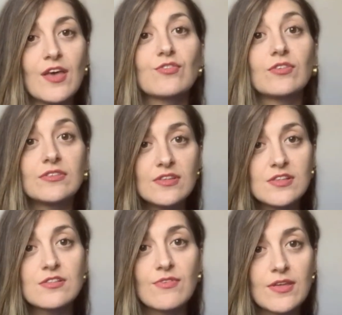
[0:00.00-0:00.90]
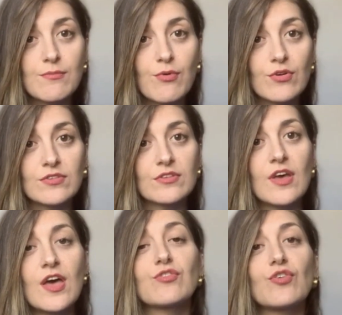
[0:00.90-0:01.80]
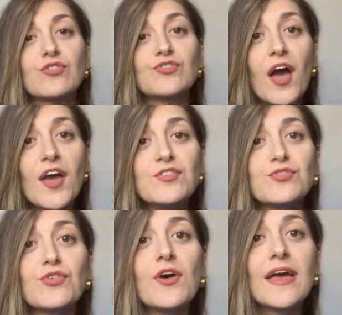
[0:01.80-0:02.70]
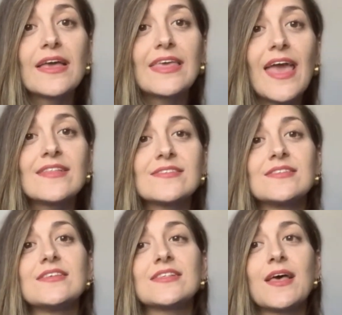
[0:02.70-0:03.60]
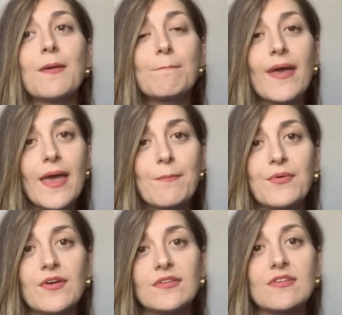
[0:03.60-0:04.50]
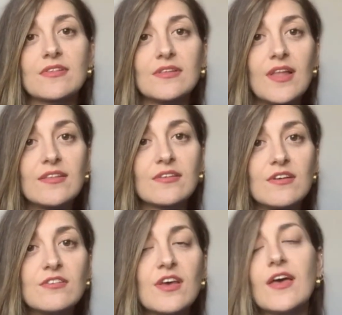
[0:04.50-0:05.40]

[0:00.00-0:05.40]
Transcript: So this is very important. So try to get this paper, this letter,